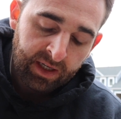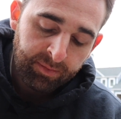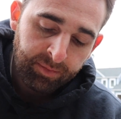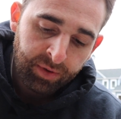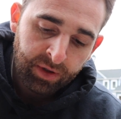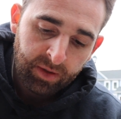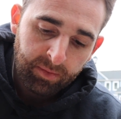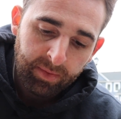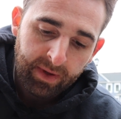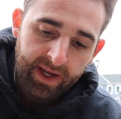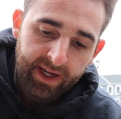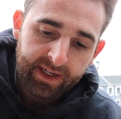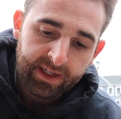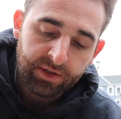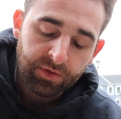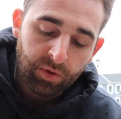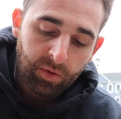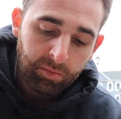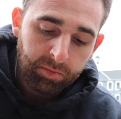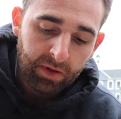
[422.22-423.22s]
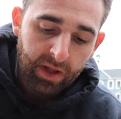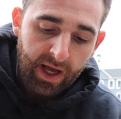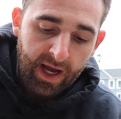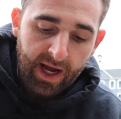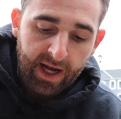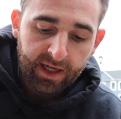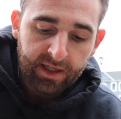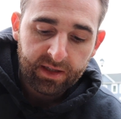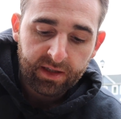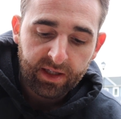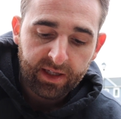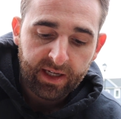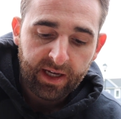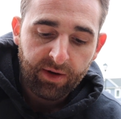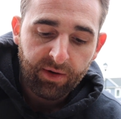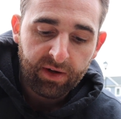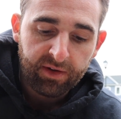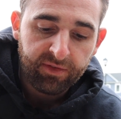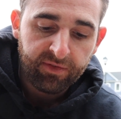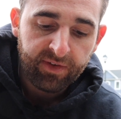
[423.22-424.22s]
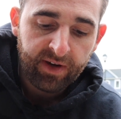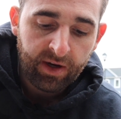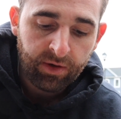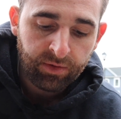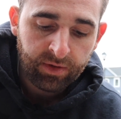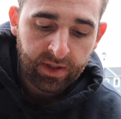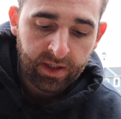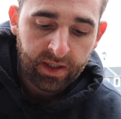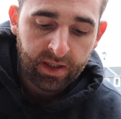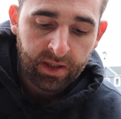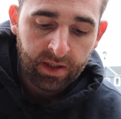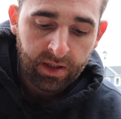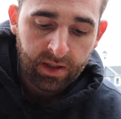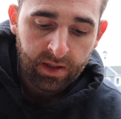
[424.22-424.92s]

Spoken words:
of put it back into a block like how I found it.